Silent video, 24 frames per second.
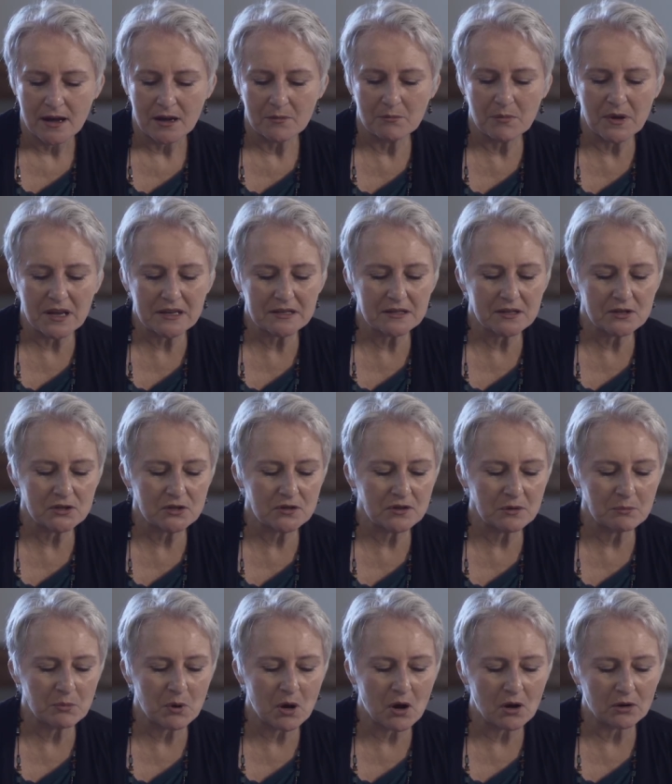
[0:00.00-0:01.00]
A message in
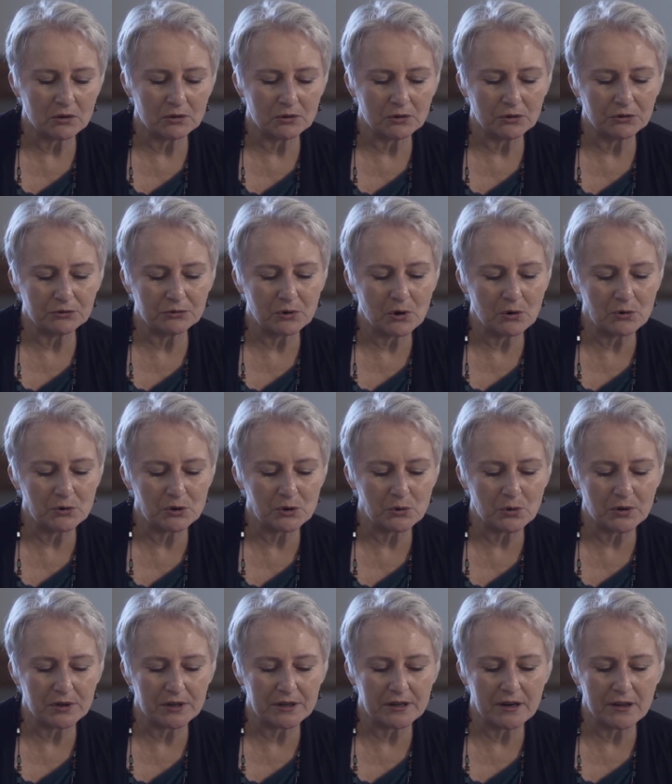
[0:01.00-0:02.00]
the bottle thrown
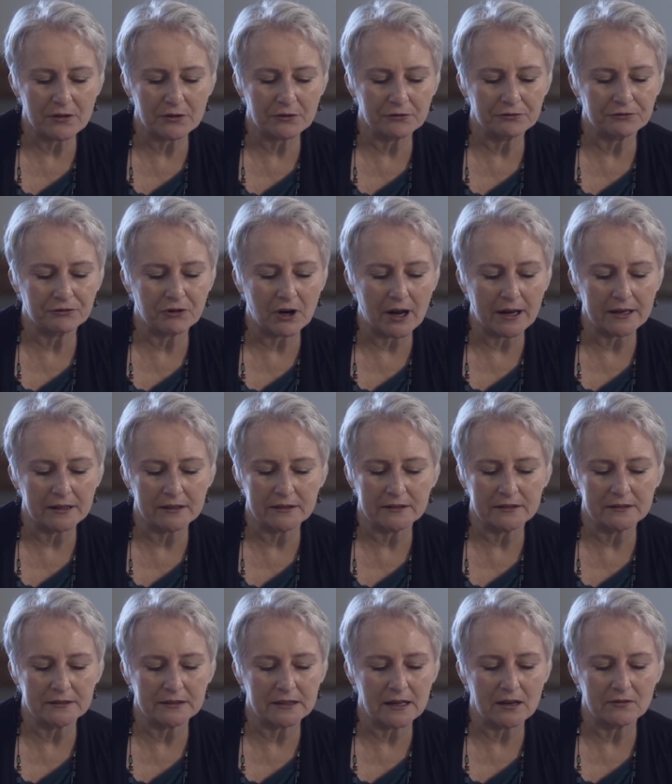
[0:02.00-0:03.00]
toward another
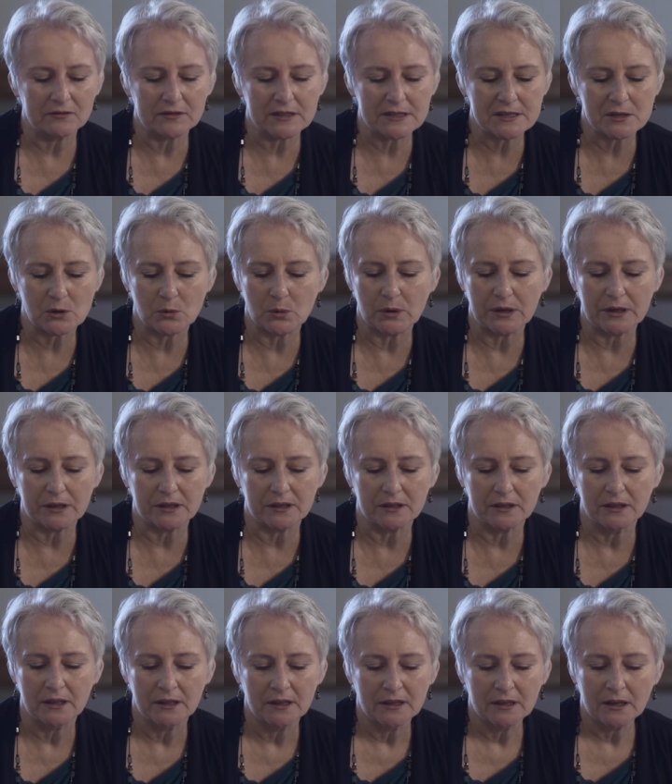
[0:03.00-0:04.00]
frightened, loveless
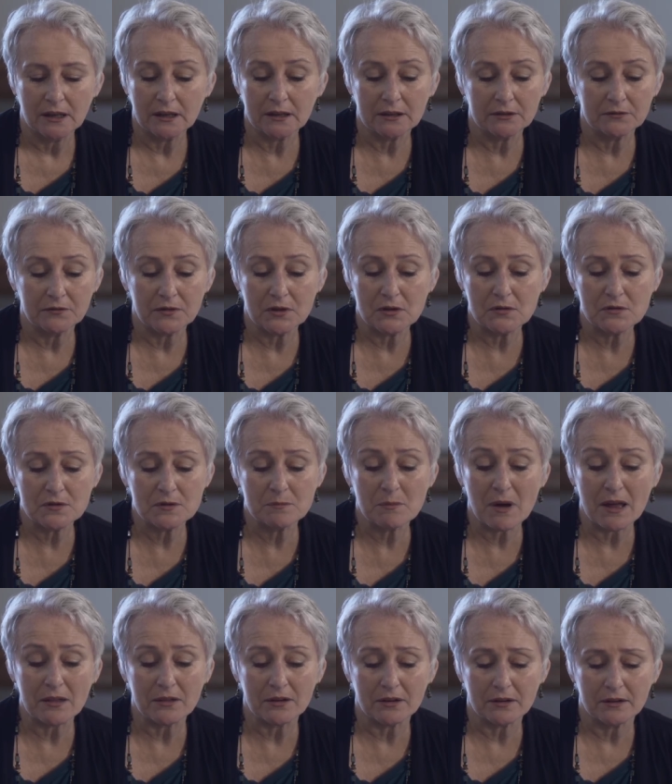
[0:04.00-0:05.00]
queer, a confused
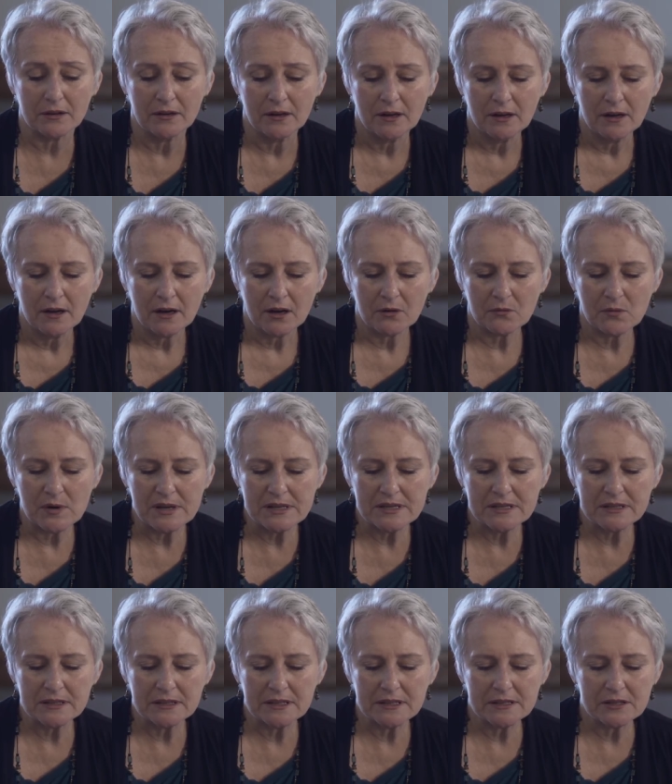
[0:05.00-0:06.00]
mother, a
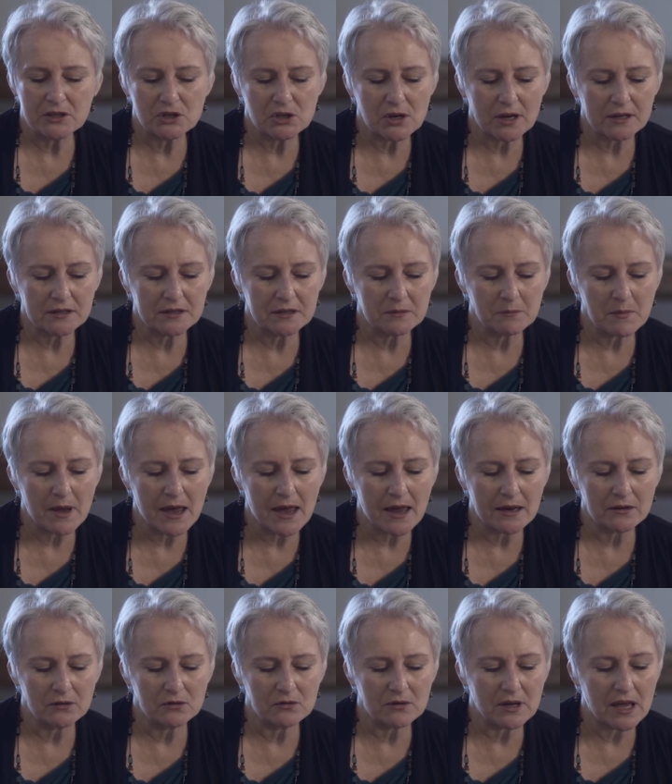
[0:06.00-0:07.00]
recently dejected
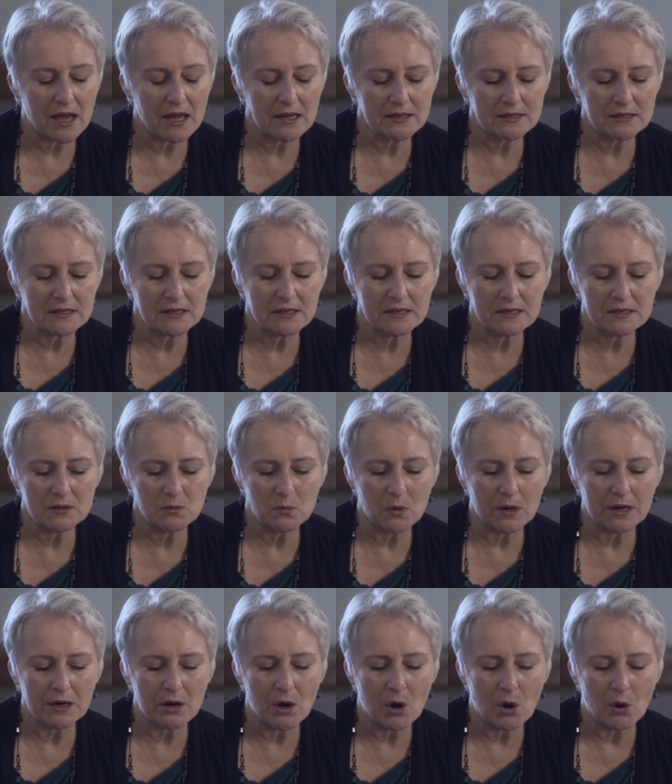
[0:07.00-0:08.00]
man who can't see his
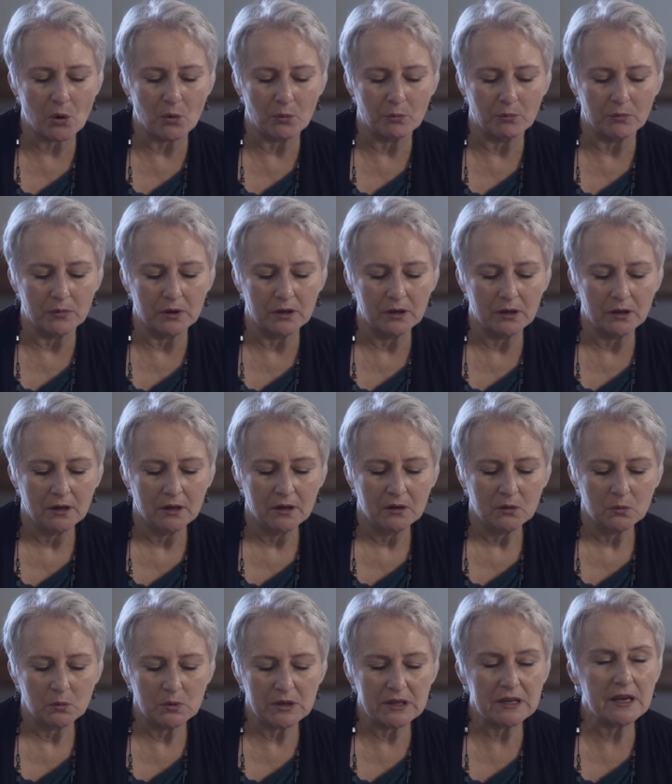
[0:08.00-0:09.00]
way home.
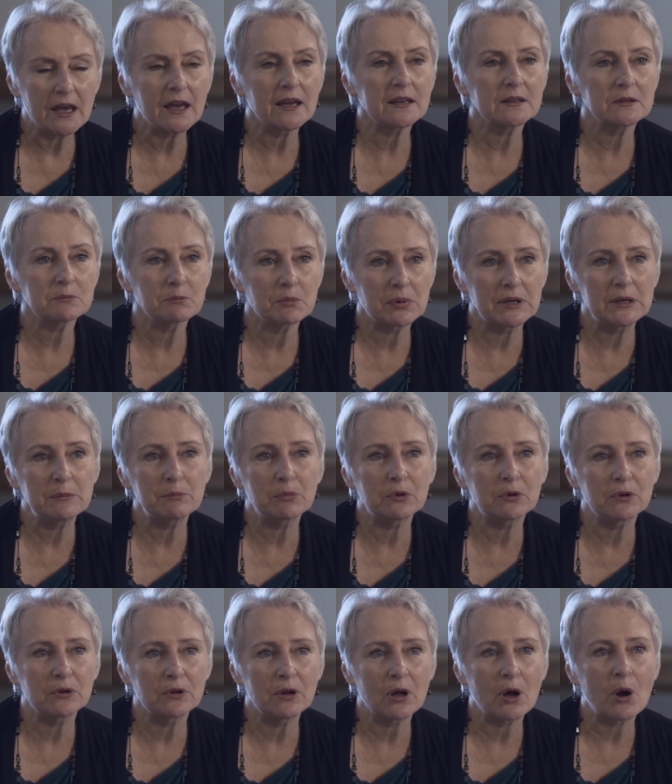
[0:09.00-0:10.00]
We get
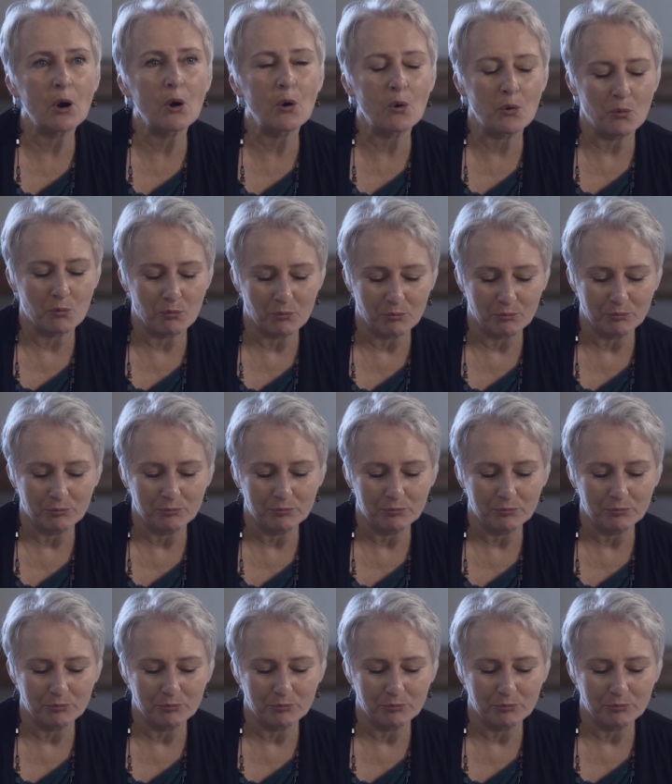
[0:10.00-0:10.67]
people home.